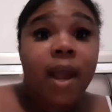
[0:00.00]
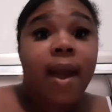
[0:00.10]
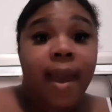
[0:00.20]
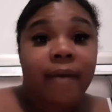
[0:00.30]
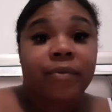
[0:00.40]

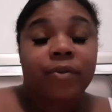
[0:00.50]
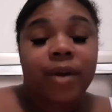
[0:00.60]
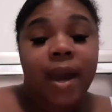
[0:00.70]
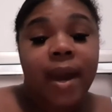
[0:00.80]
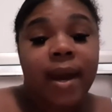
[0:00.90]
after
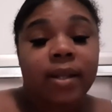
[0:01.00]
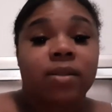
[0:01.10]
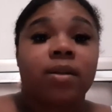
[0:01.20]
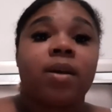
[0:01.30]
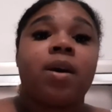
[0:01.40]

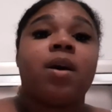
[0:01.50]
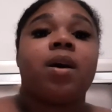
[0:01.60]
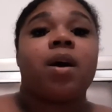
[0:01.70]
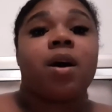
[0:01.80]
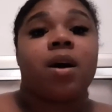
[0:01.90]
that,
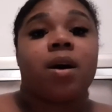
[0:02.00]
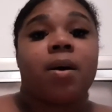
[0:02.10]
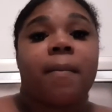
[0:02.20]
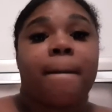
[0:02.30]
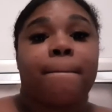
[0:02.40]

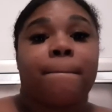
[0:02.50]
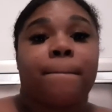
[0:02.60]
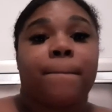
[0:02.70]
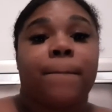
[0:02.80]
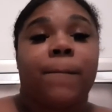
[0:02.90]

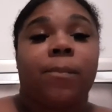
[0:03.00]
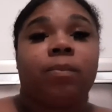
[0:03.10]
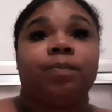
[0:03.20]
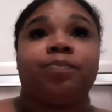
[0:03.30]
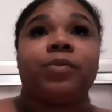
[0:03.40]

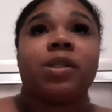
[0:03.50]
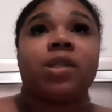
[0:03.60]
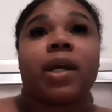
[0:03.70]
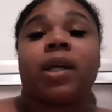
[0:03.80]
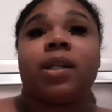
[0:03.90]
the
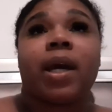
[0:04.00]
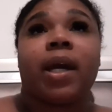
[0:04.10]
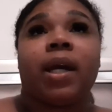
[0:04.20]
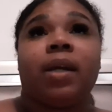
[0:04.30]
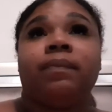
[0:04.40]
second
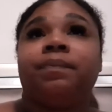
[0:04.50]
day,